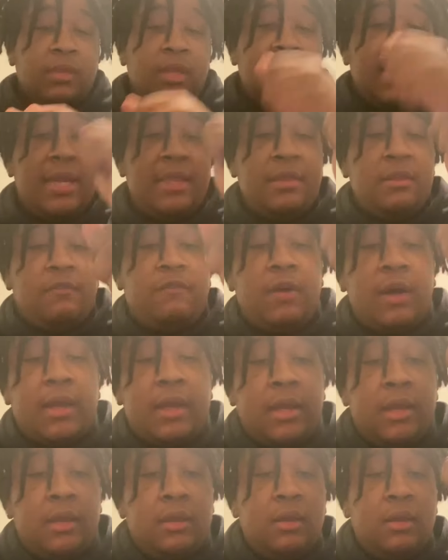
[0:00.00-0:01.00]
in the
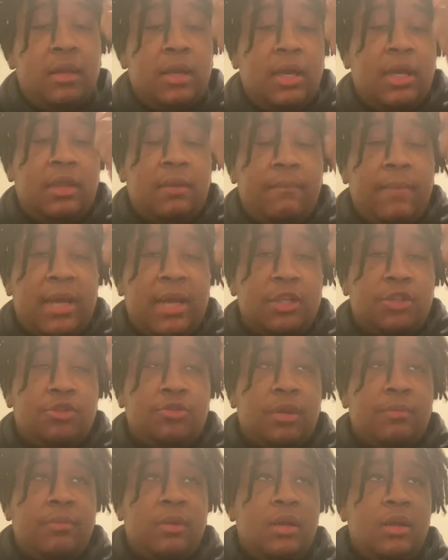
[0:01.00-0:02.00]
fucking in the
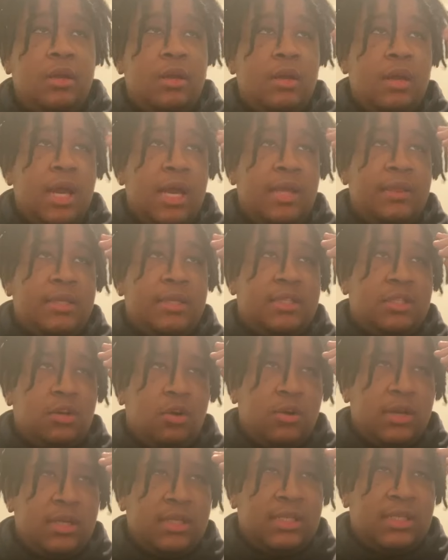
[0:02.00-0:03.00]
mainstream. And this song is